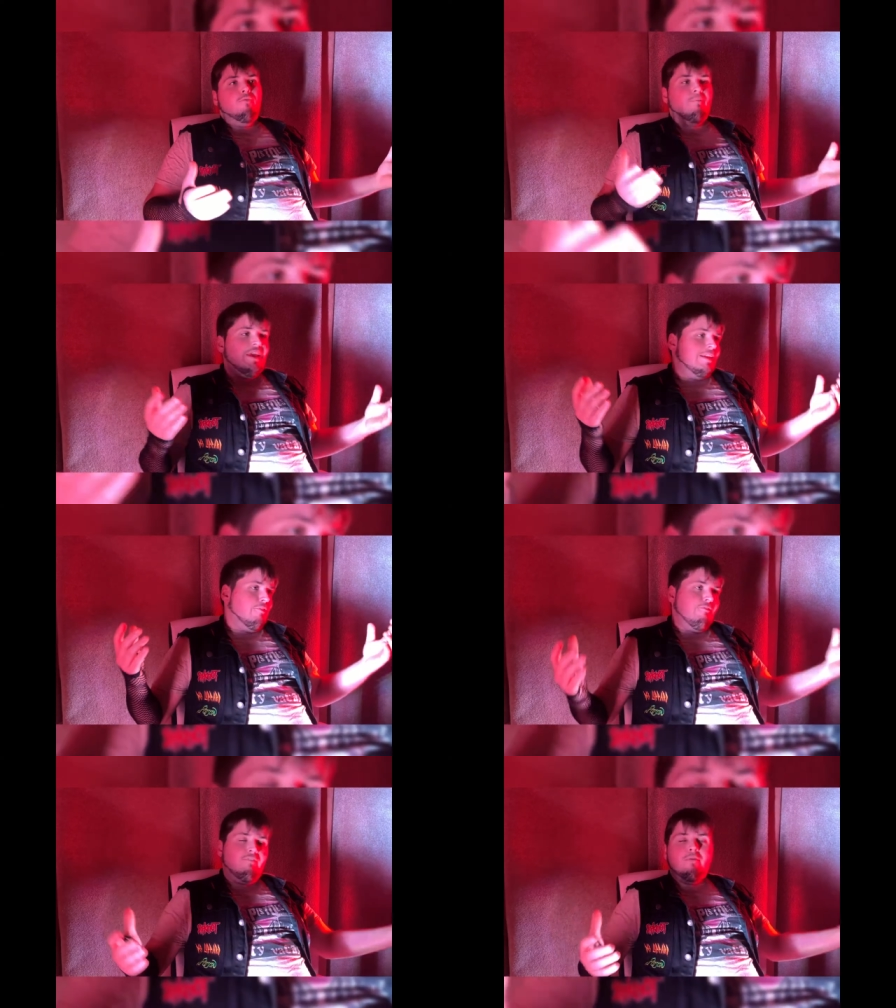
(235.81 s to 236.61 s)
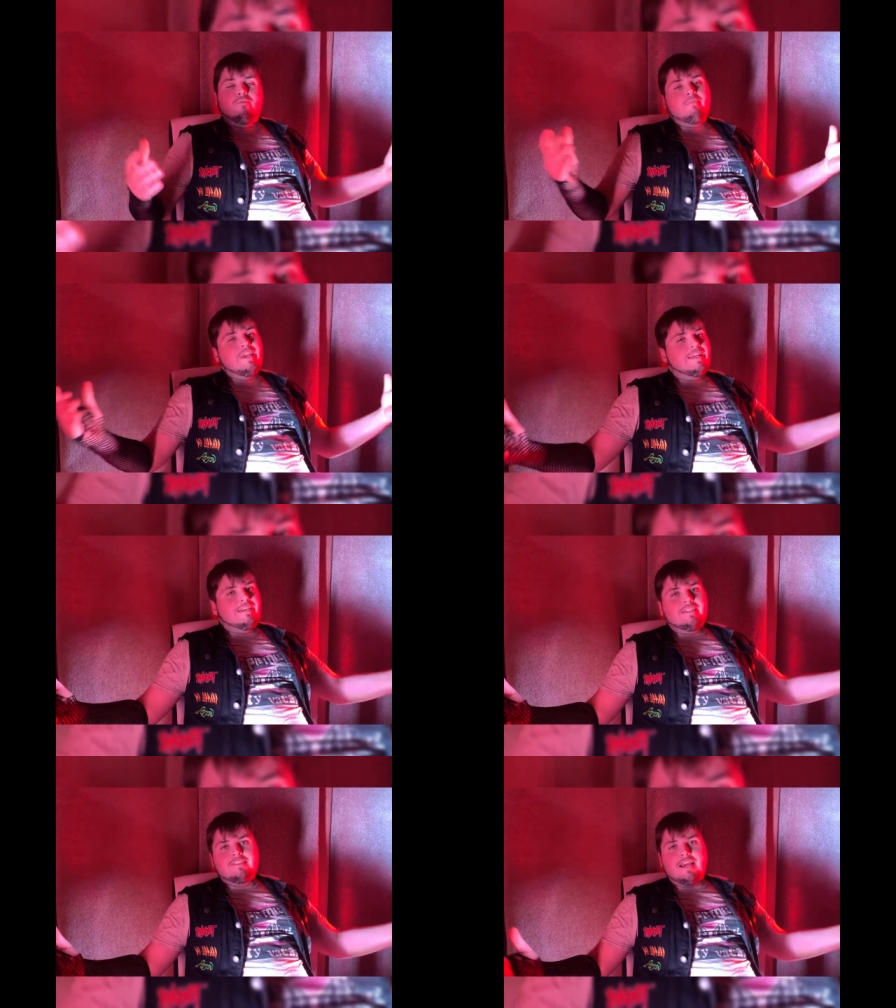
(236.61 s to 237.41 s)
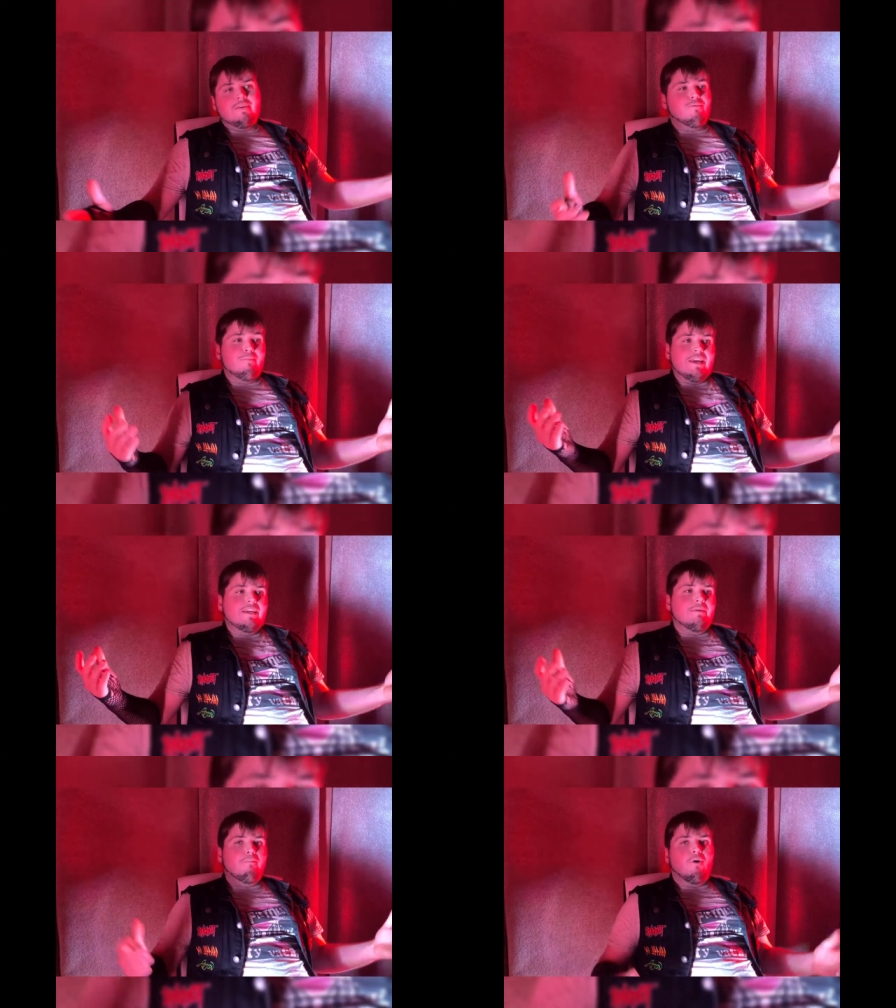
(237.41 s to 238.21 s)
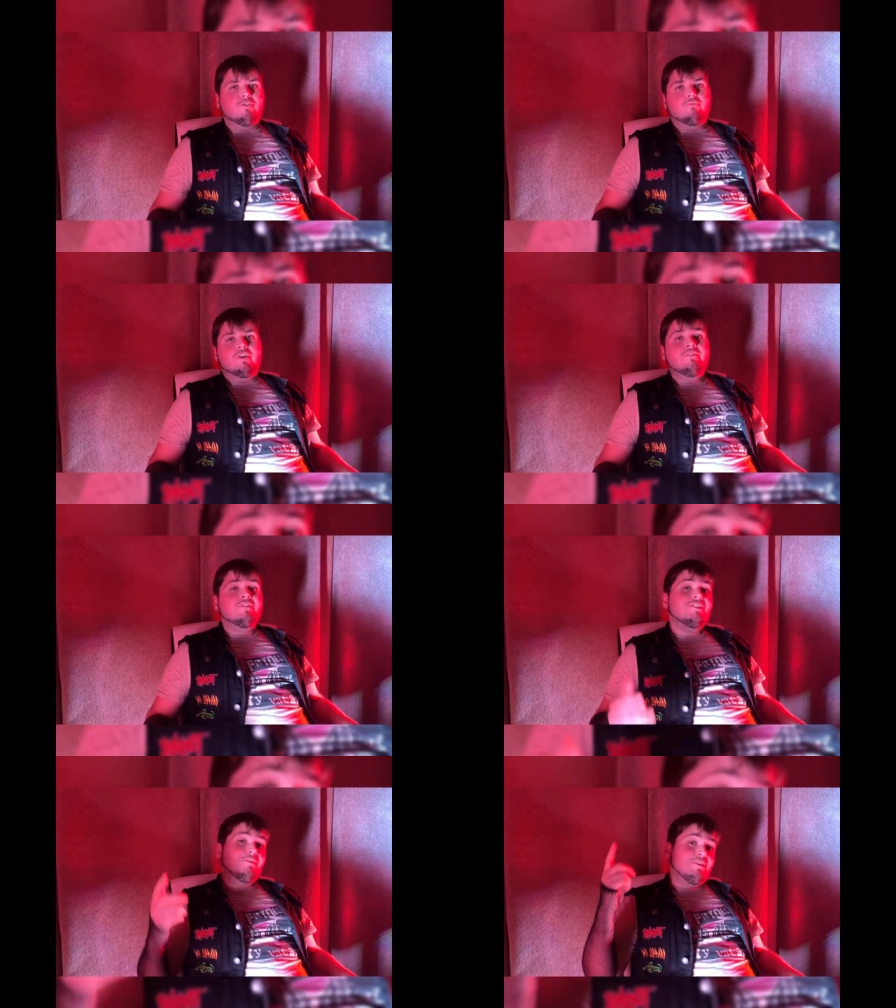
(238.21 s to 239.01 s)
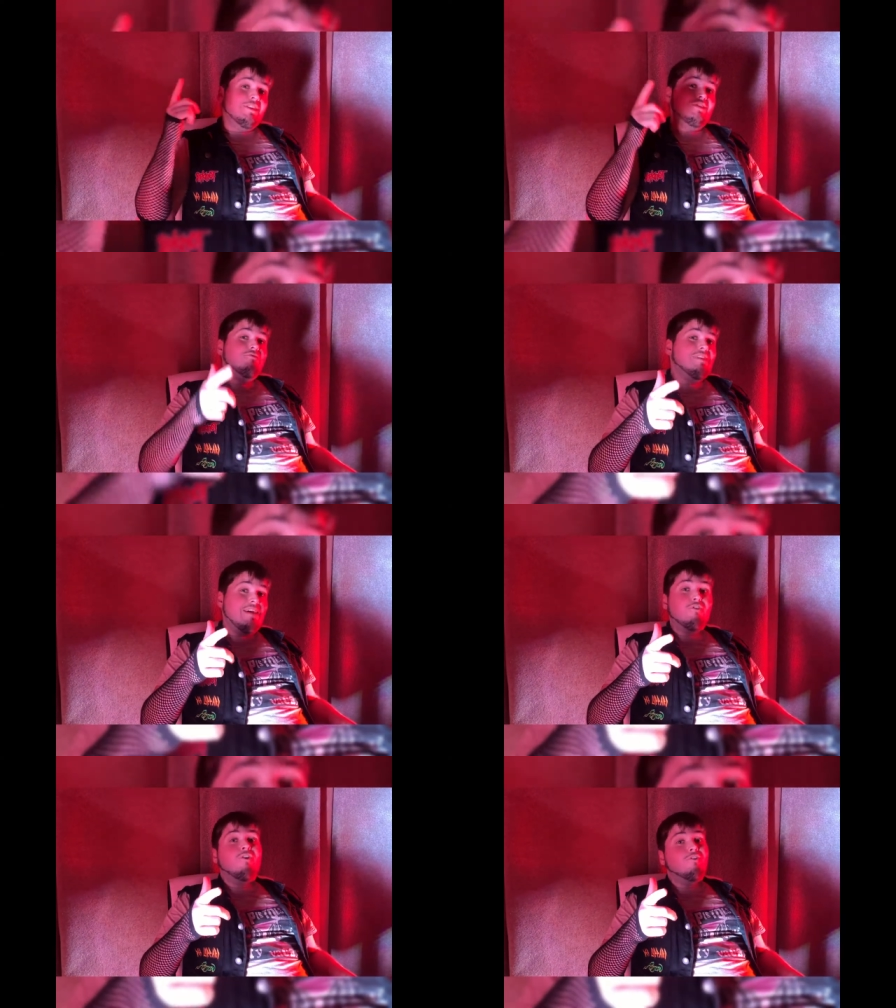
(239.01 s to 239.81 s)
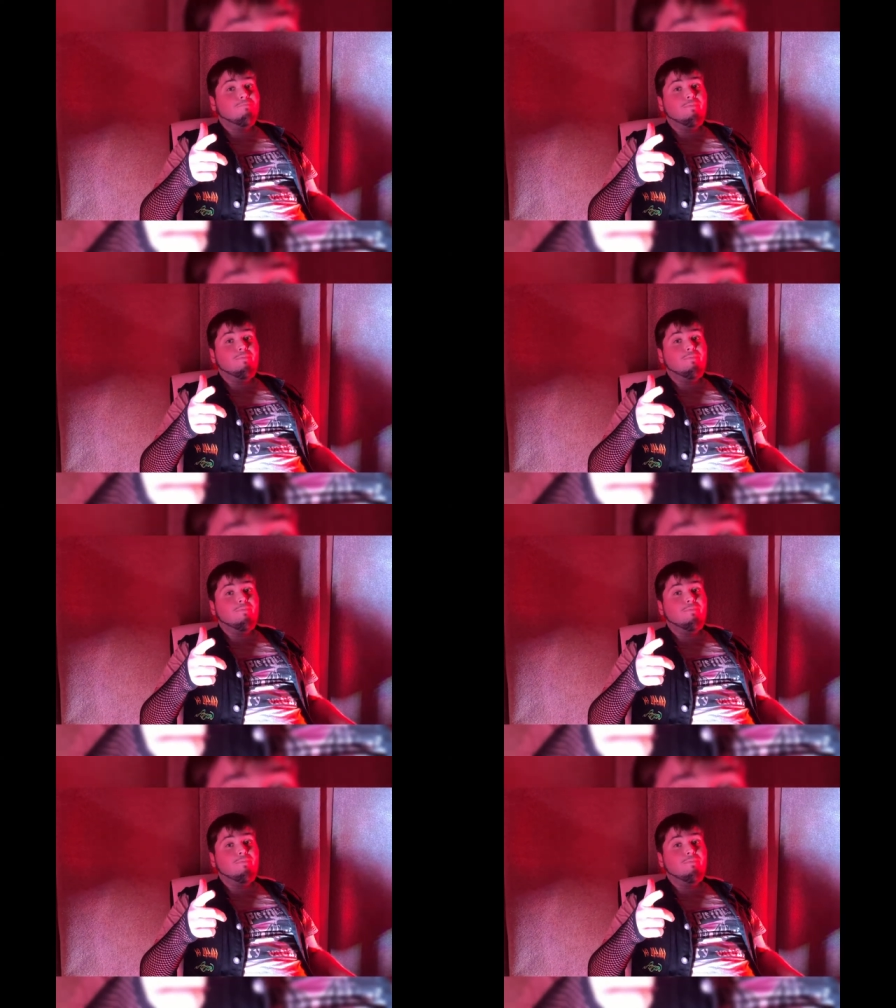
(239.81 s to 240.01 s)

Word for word: We're making it fun, we're making it exciting, we're making it modern, we're giving you something that you've never heard